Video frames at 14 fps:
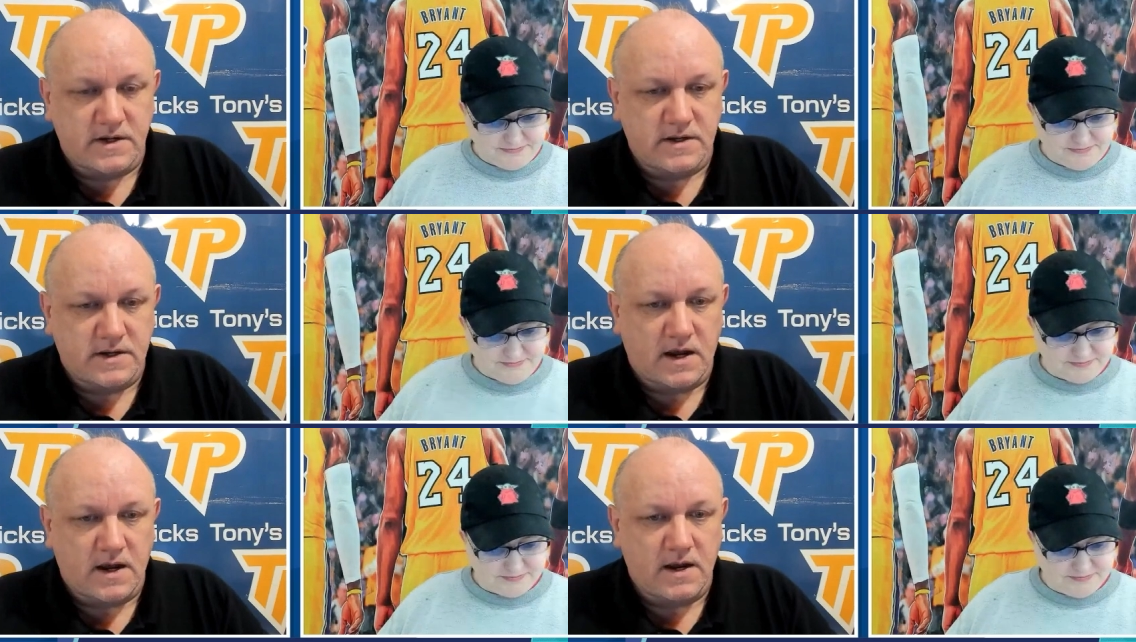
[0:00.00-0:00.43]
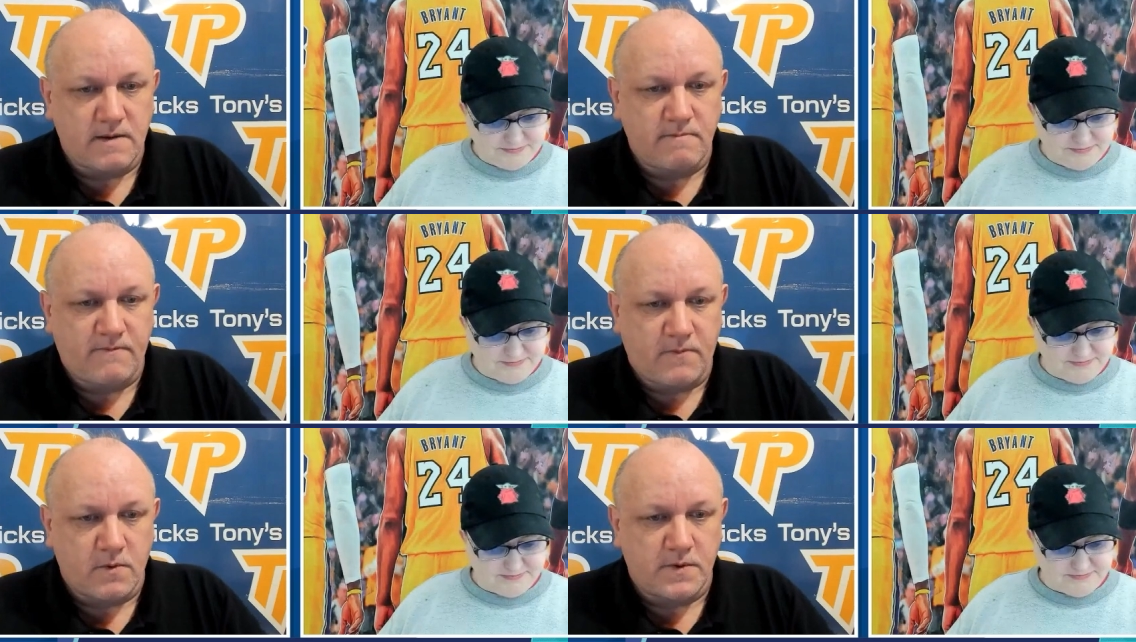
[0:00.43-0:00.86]
Speaker 1: in time
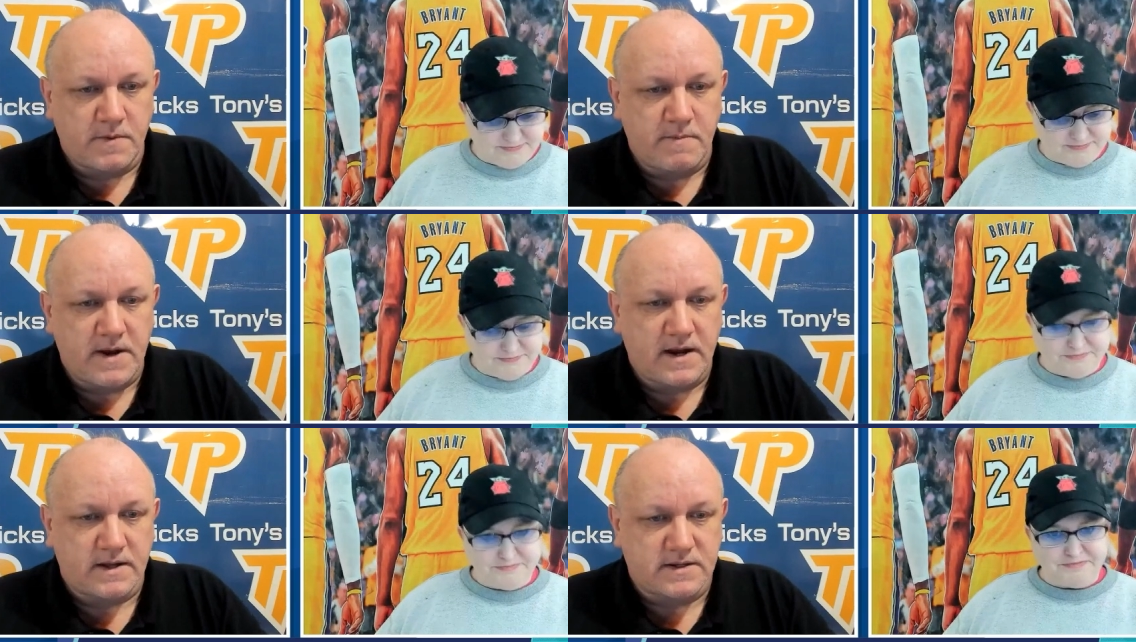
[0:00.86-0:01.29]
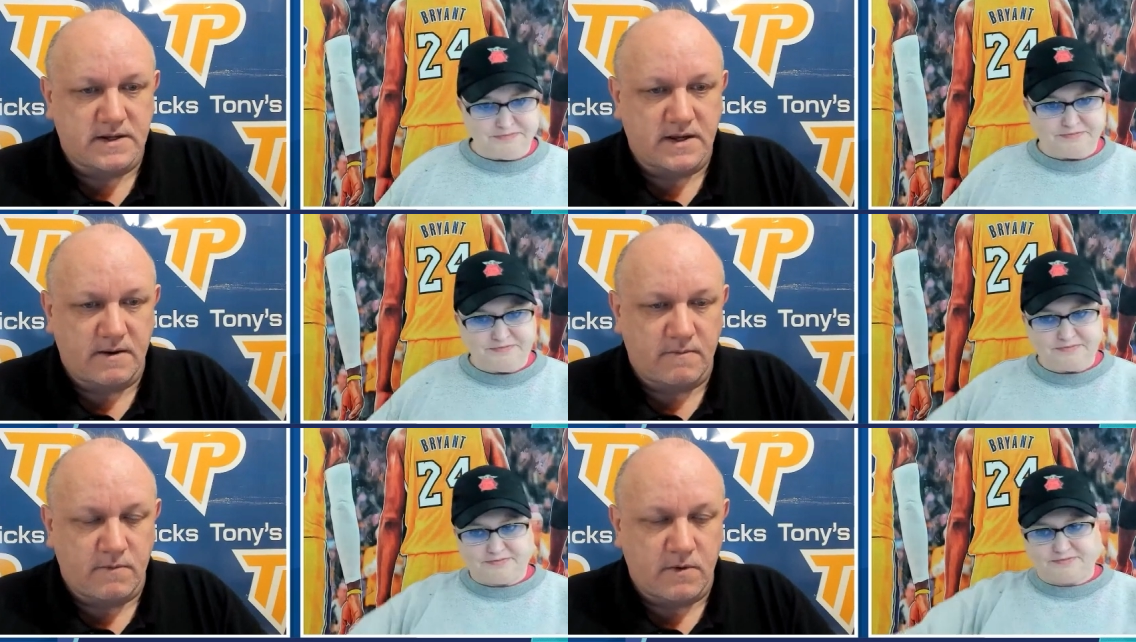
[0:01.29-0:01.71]
for the Mets. They
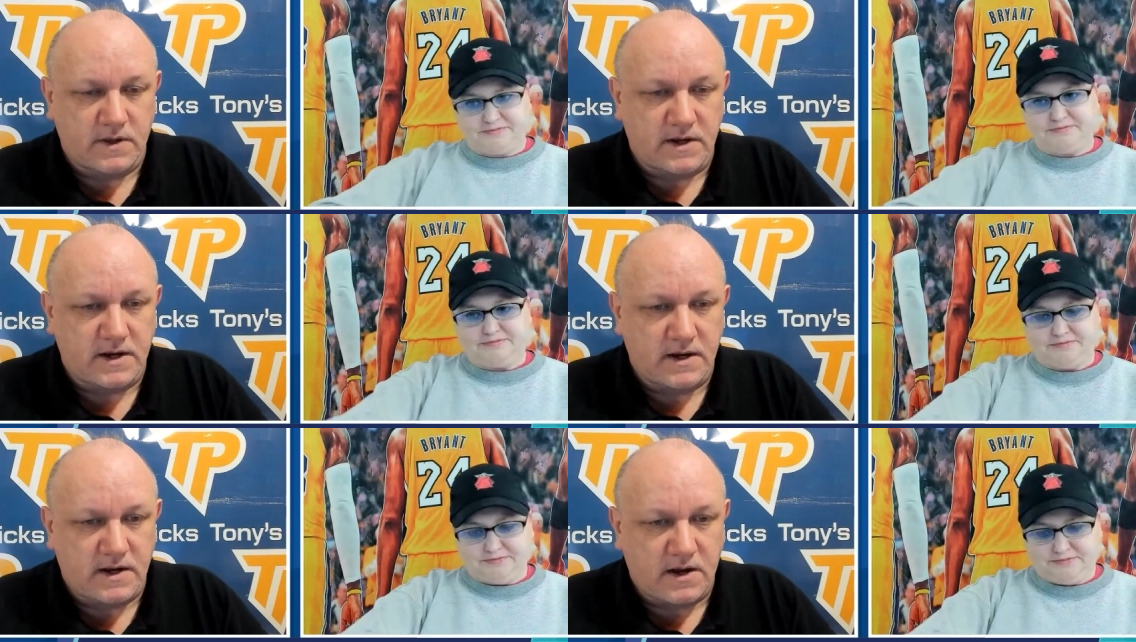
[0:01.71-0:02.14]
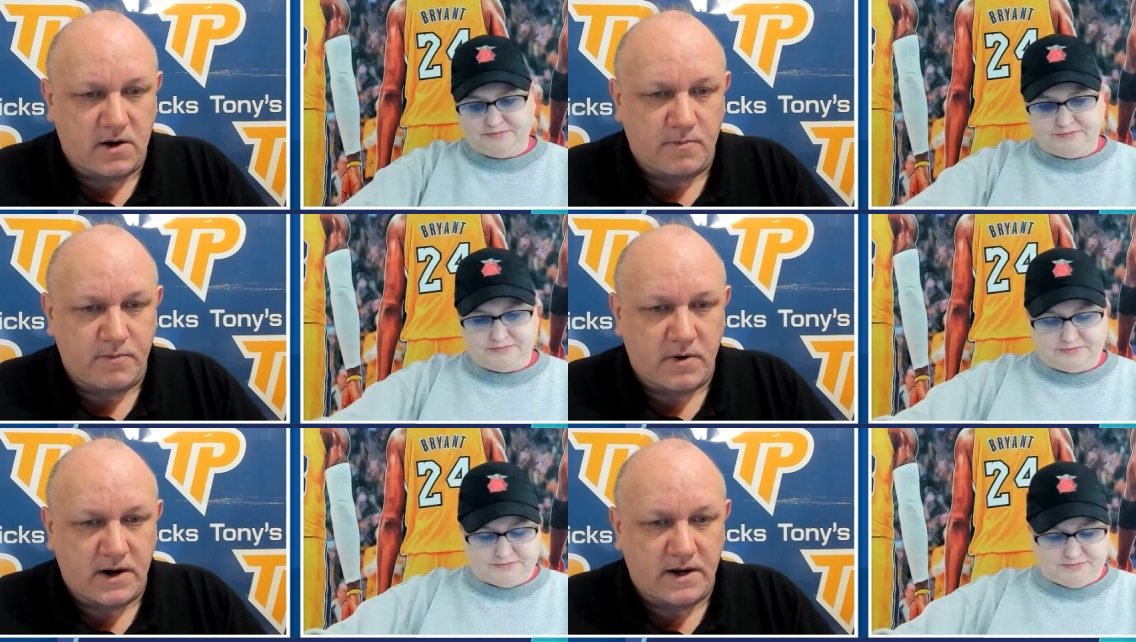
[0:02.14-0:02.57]
really need help
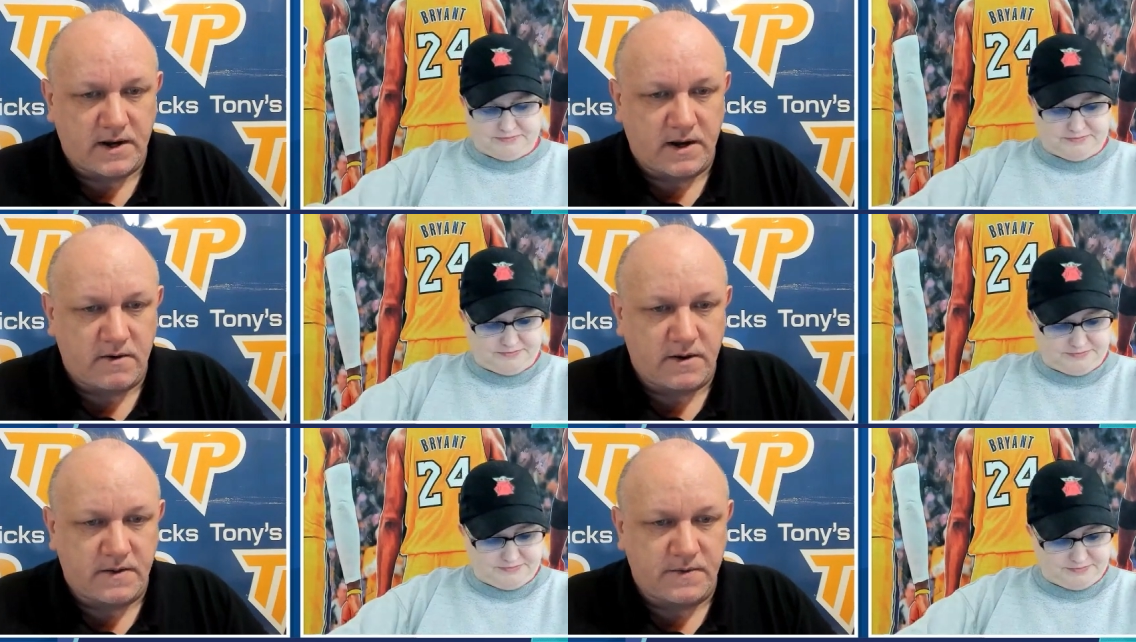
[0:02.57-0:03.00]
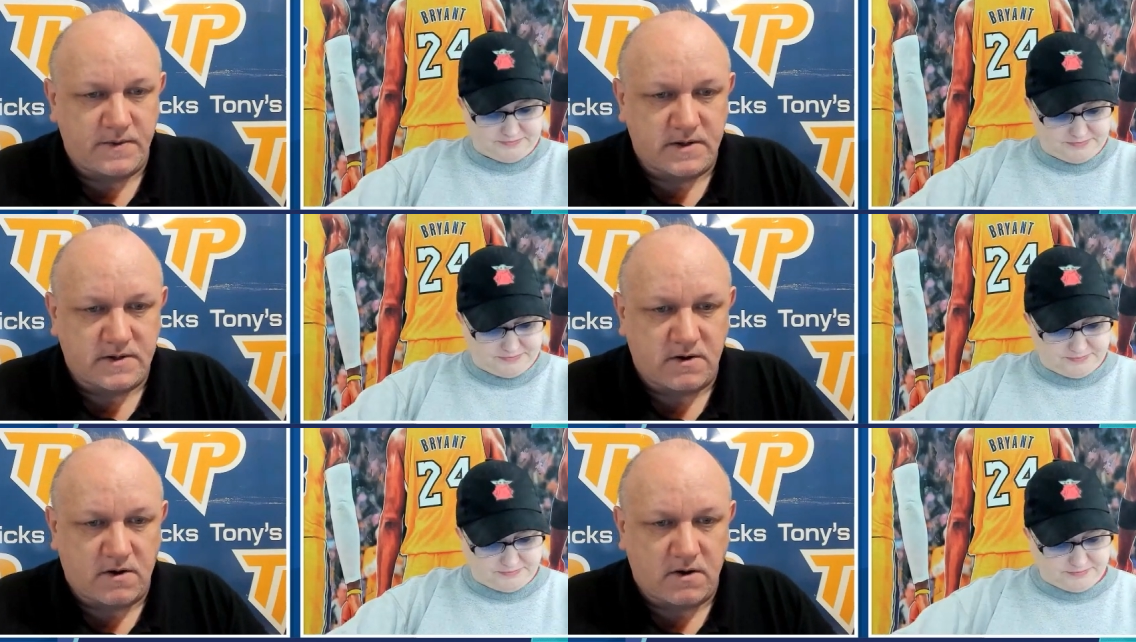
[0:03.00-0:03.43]
right now in this
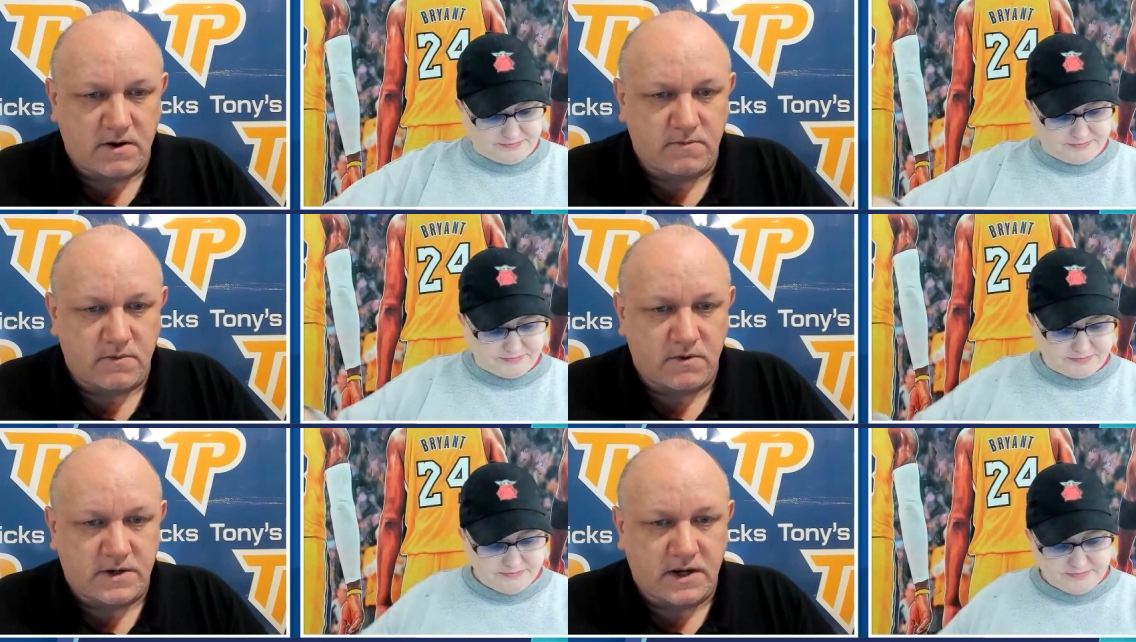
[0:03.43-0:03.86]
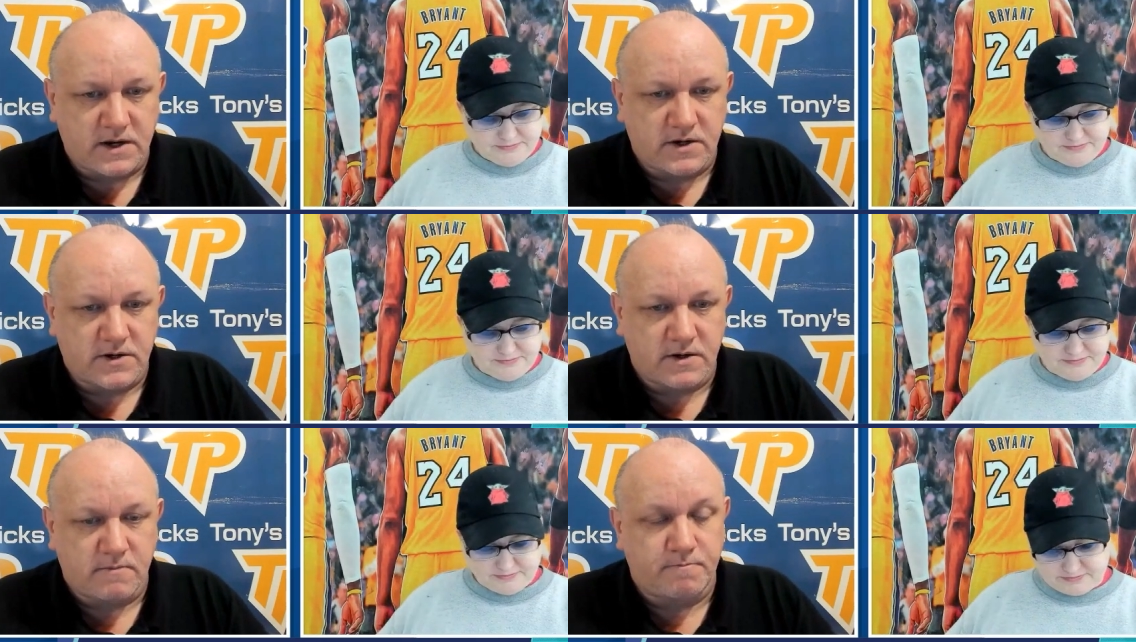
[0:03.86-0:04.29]
starting
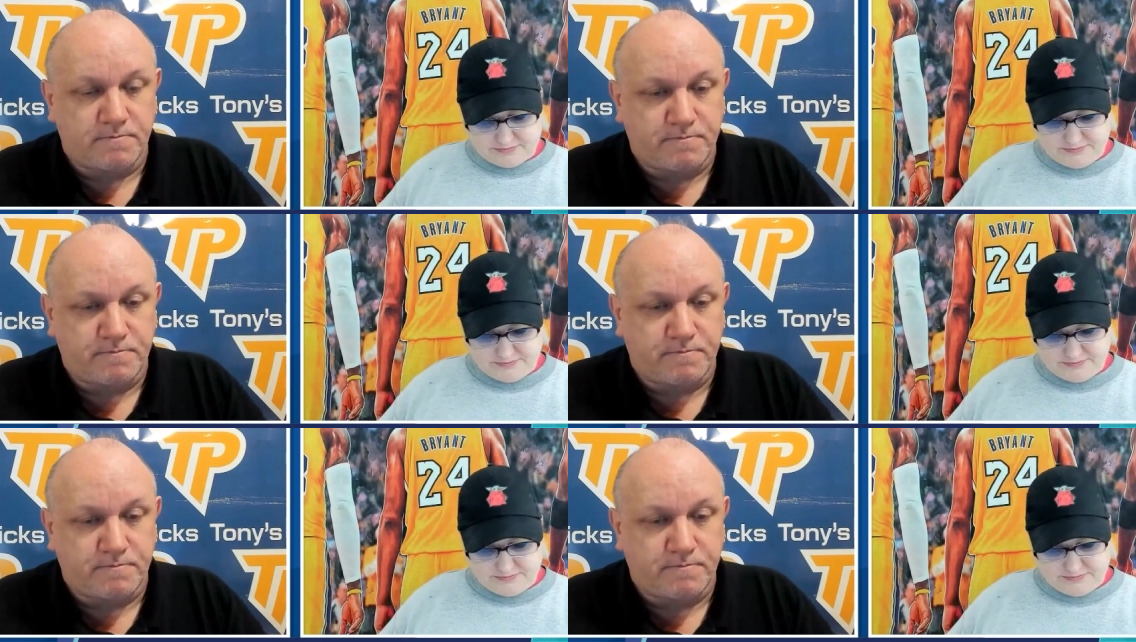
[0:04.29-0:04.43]
rotation.